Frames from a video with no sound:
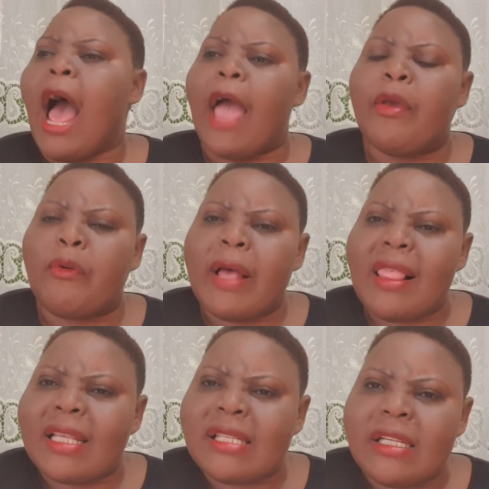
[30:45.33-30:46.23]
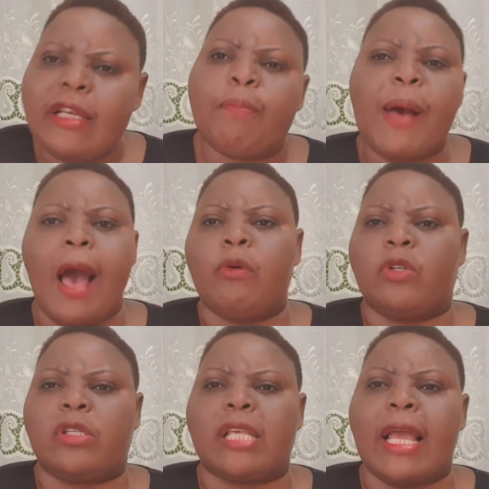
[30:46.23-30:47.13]
I rather sleep
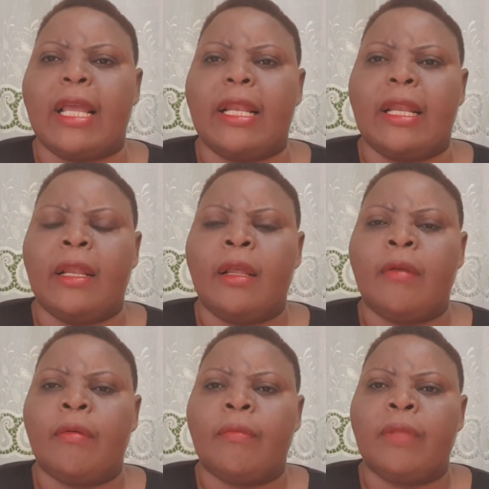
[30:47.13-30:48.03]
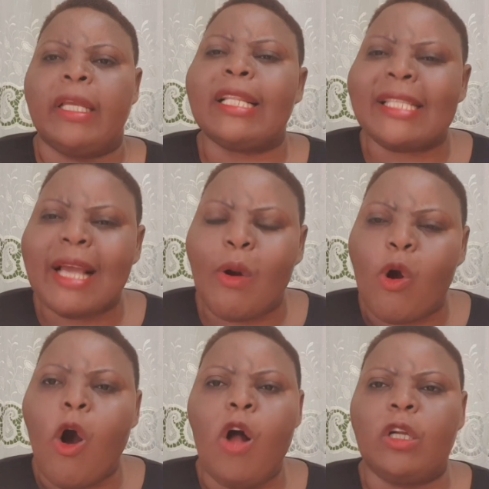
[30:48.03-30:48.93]
outside in the
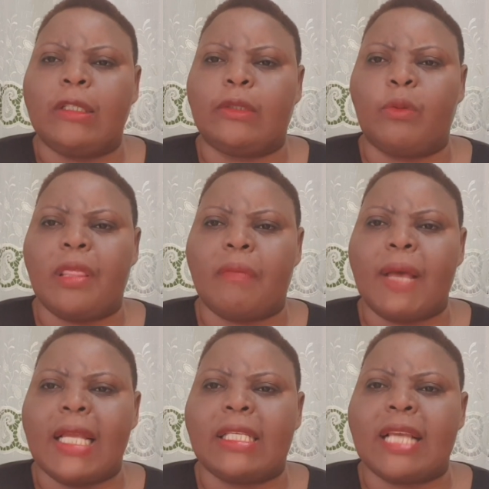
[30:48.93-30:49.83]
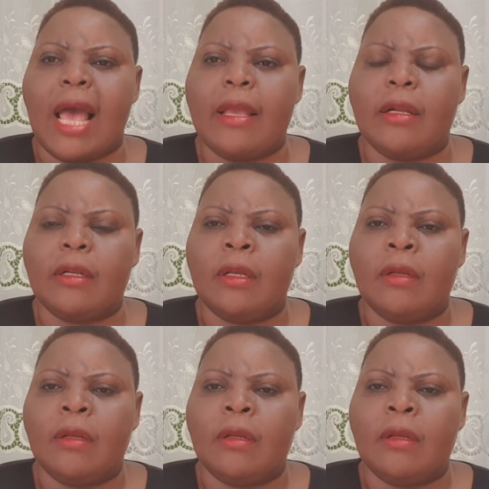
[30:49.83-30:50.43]
cold with my child.